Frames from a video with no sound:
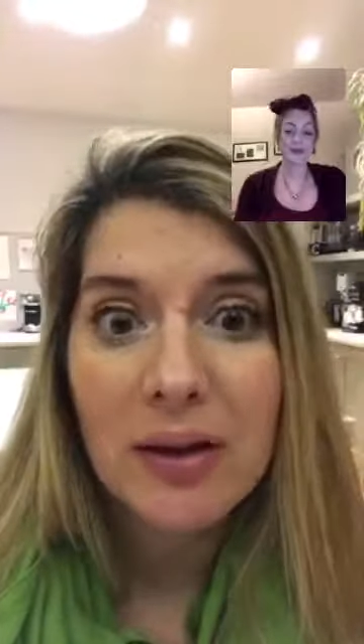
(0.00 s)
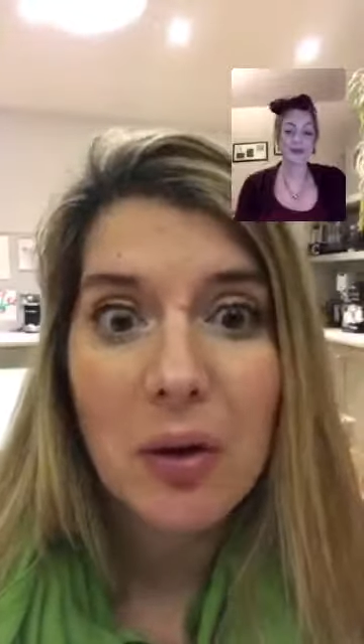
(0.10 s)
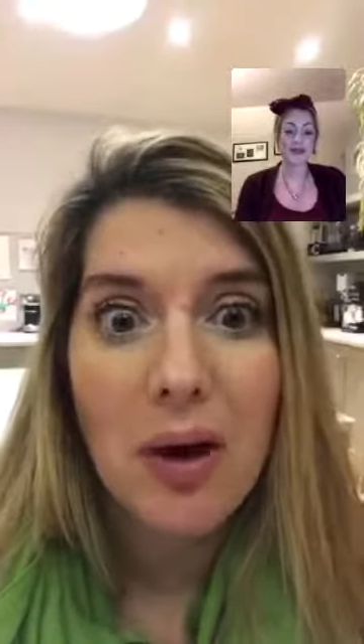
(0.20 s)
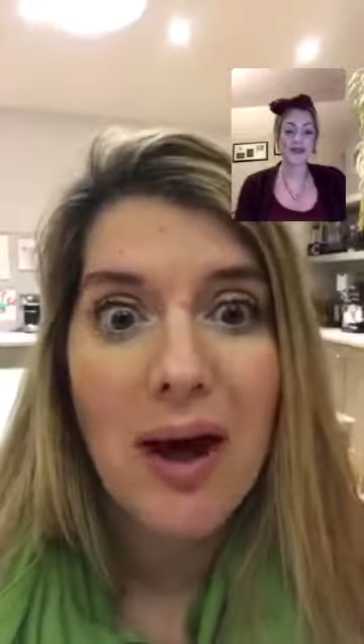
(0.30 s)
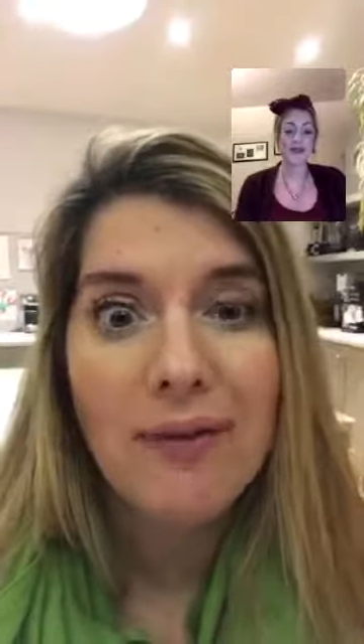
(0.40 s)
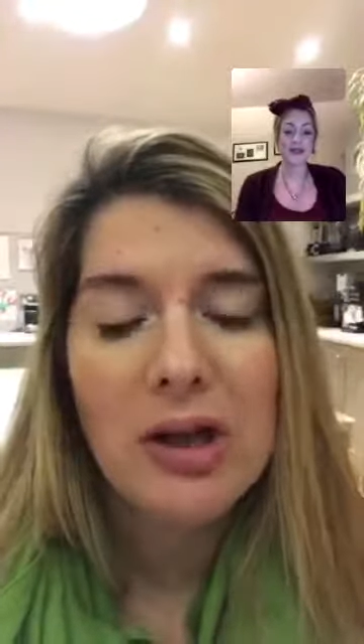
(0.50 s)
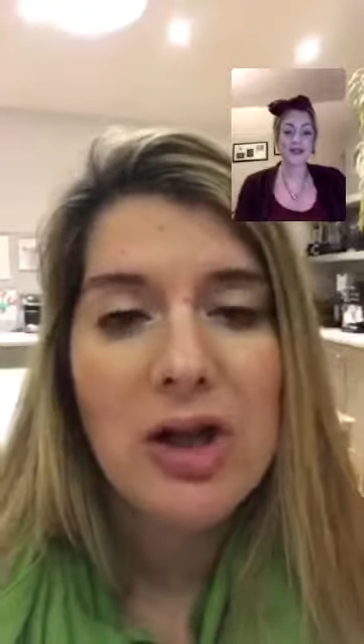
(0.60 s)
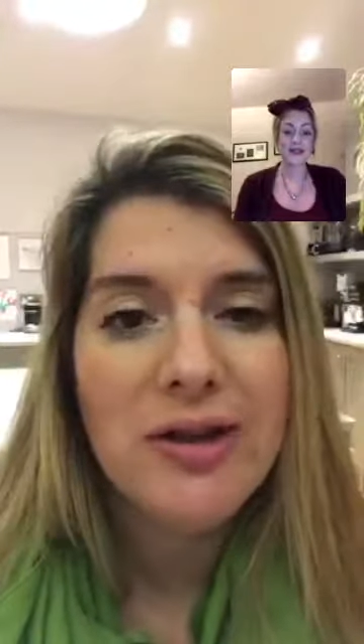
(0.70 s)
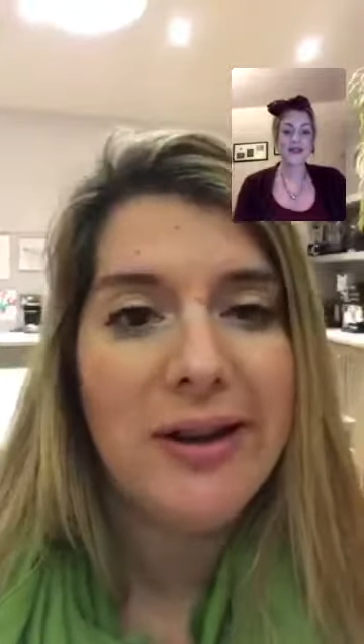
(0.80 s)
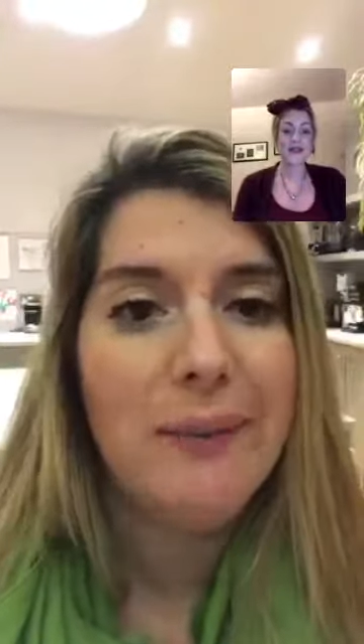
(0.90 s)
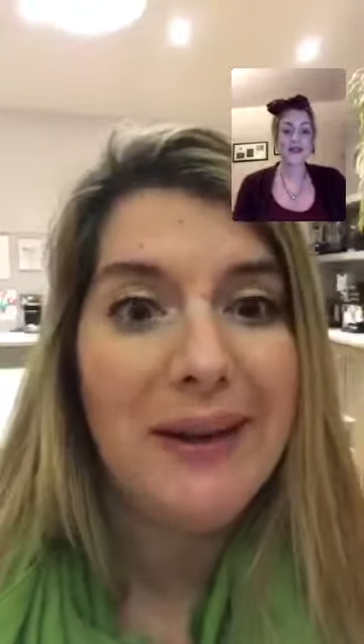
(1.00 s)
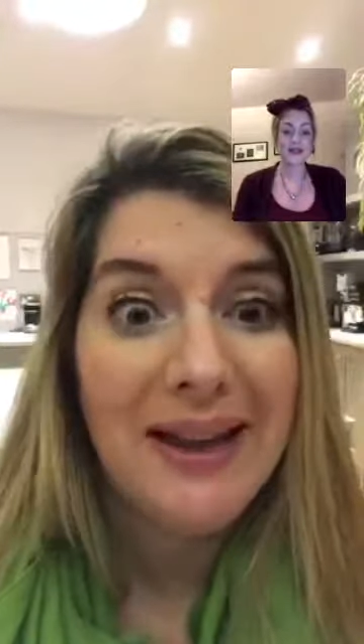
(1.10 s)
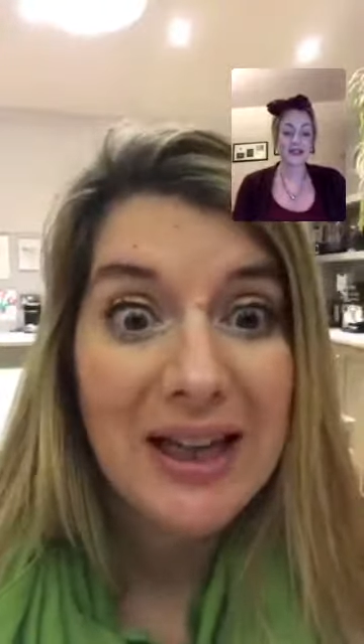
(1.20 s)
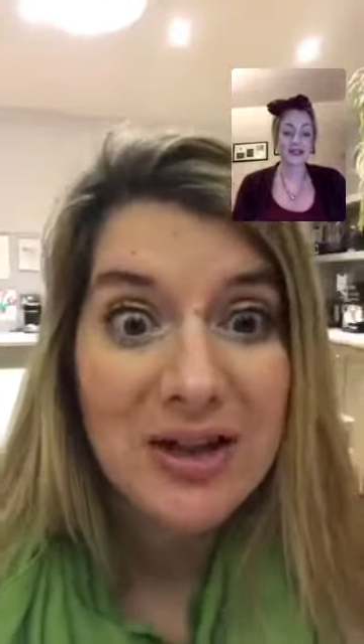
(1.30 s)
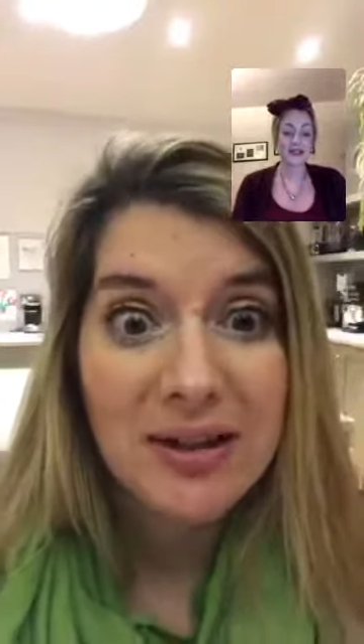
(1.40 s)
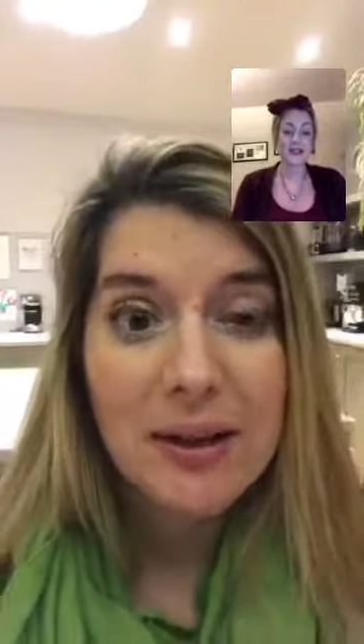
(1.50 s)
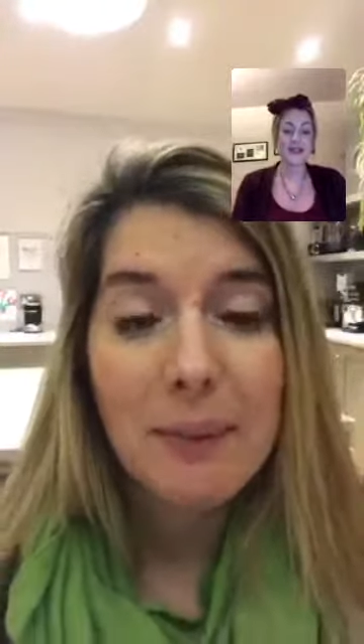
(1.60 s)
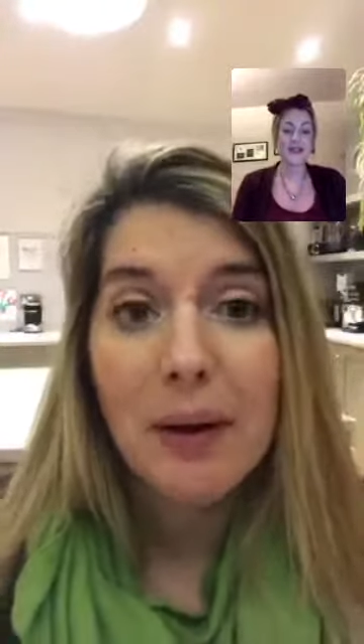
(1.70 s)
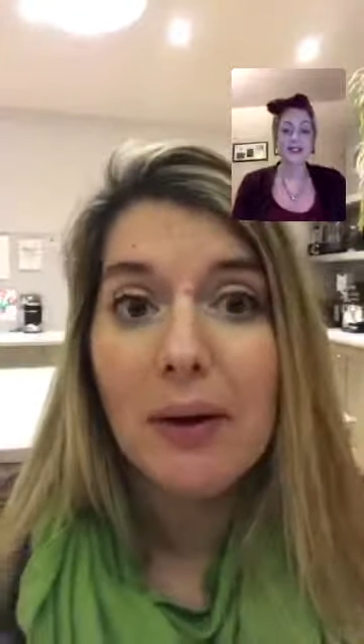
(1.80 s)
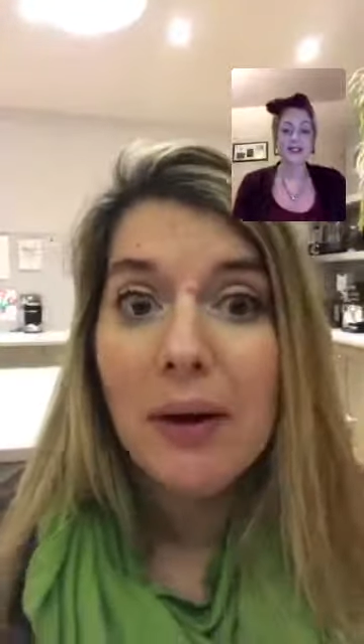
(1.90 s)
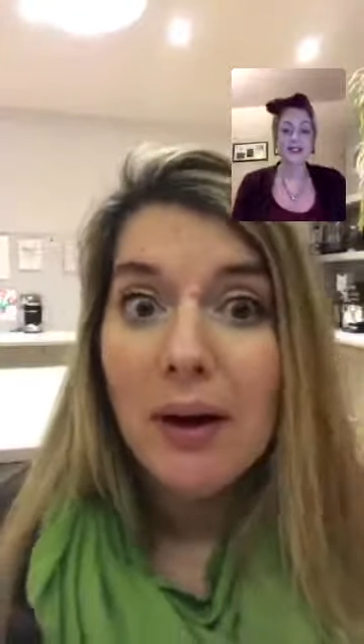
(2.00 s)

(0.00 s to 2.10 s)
not having huge expectations about